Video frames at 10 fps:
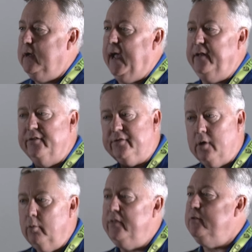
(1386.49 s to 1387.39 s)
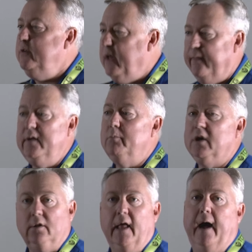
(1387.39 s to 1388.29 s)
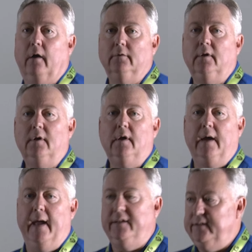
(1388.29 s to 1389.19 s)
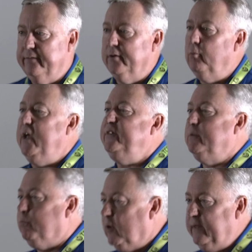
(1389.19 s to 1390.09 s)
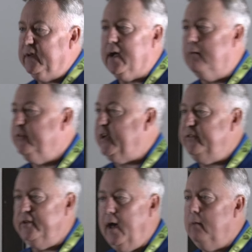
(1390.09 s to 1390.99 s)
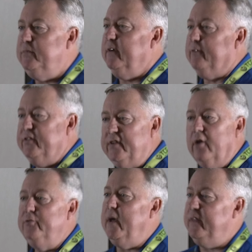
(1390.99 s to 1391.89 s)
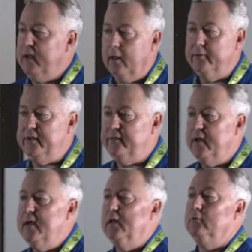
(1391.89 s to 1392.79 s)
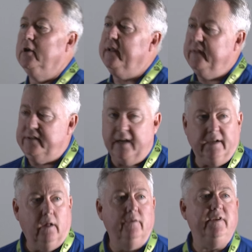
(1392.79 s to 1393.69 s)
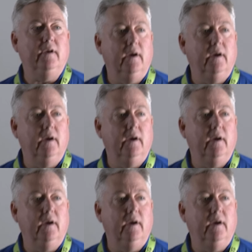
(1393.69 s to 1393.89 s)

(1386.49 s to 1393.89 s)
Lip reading: and just going through nothing but cloud and different ways to bring the conversation up, different sales methodologies, look at the technology.